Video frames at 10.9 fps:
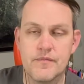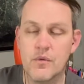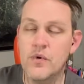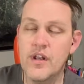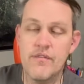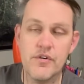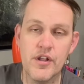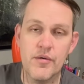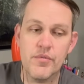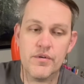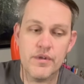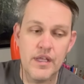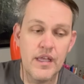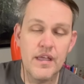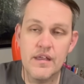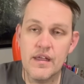whatever number.
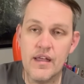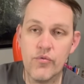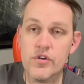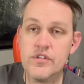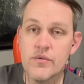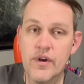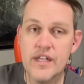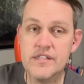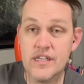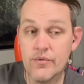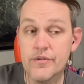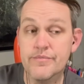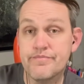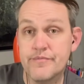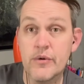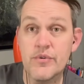I've worked on rides that were,
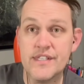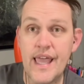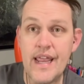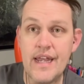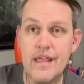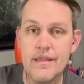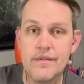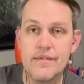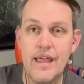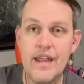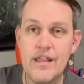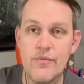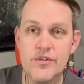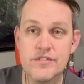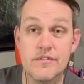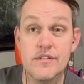it was 80. 80
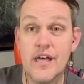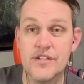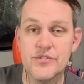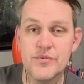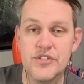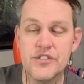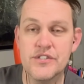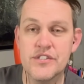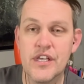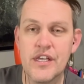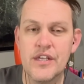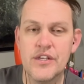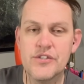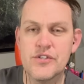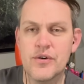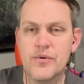was a lot of switches.
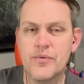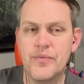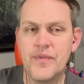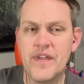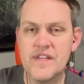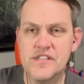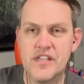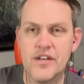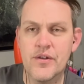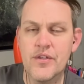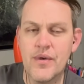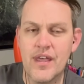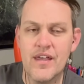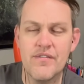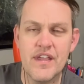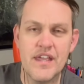So in the center you
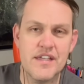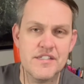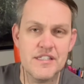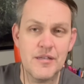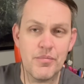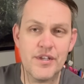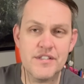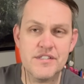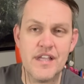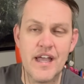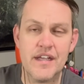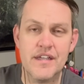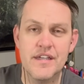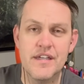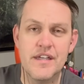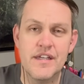have a slip ring stack.
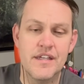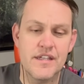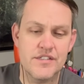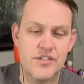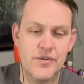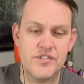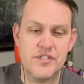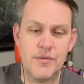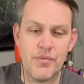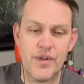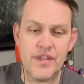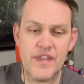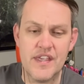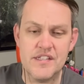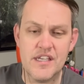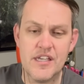So a slip ring
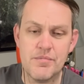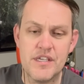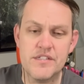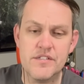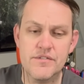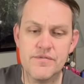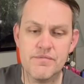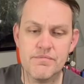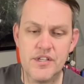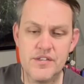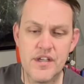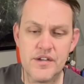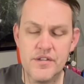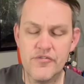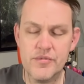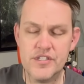is a piece of
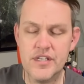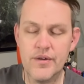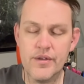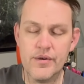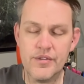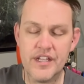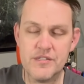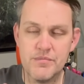conductive material that's